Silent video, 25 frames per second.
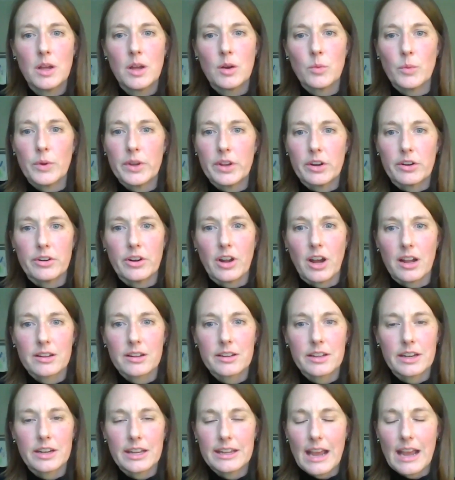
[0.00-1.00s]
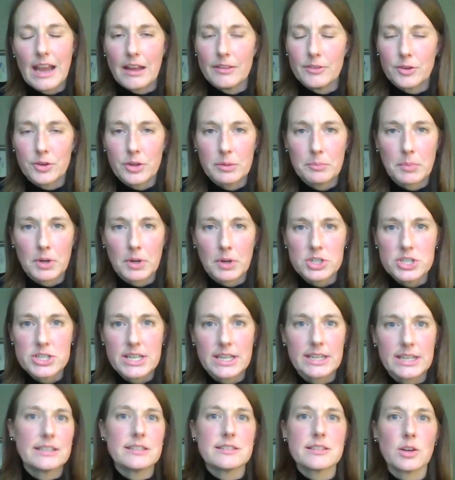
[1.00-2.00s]
we are not going to gather in
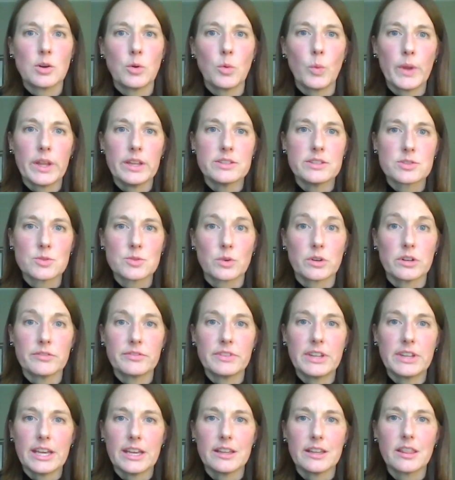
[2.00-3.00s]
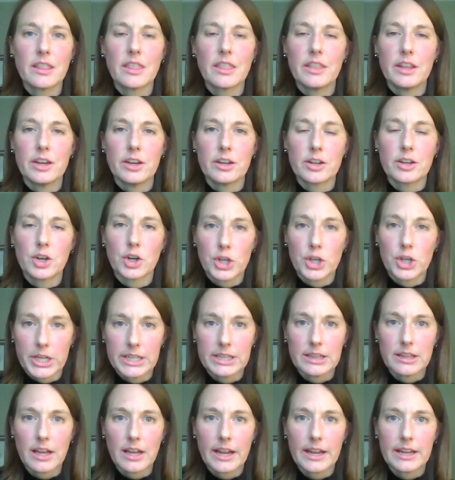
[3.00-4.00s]
person until we sort of get the green
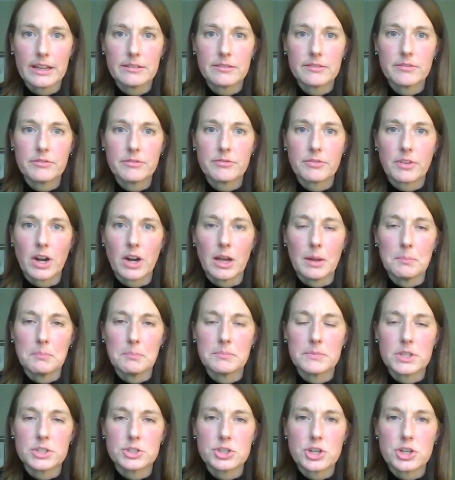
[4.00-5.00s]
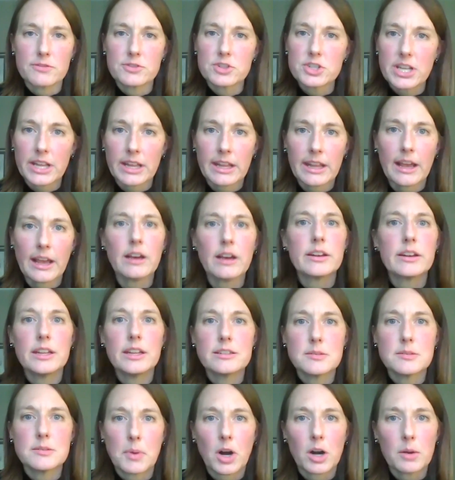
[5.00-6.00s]
light from the Jefferson County
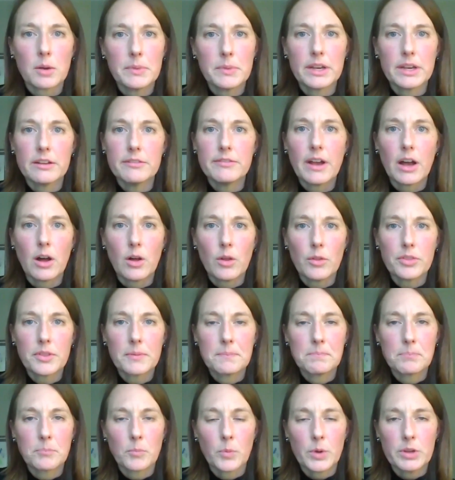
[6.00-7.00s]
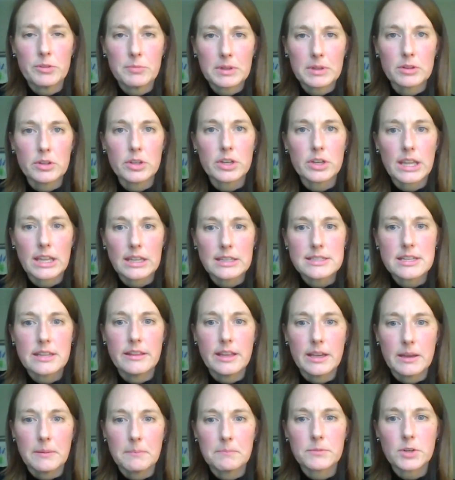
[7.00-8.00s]
Department of Health. We've been looking to
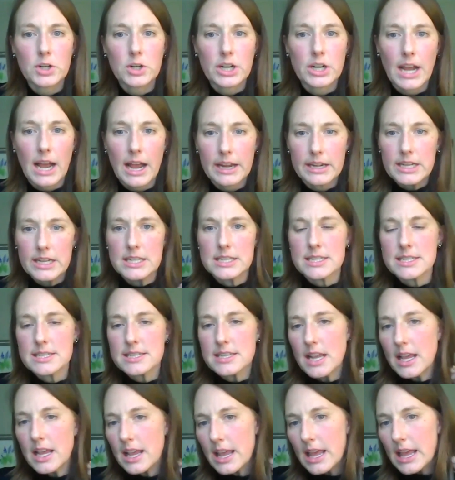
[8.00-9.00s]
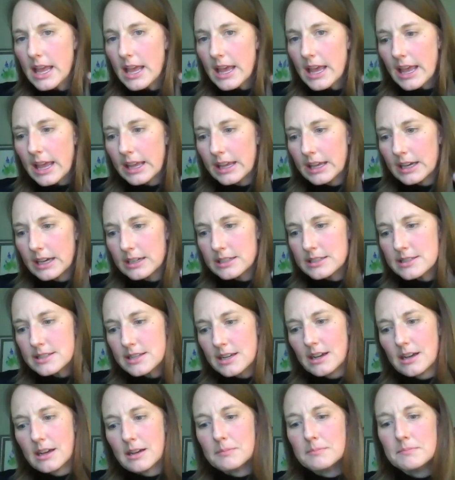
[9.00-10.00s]
them for guidance, and
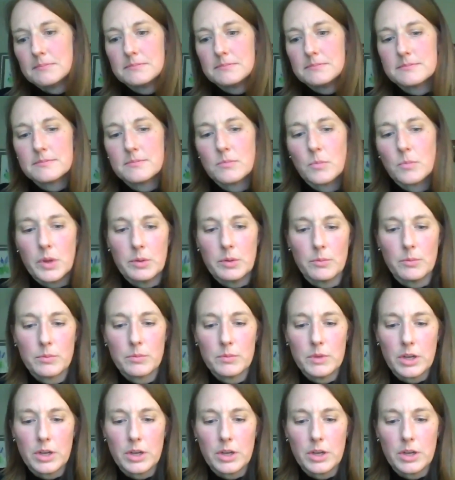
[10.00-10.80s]
we,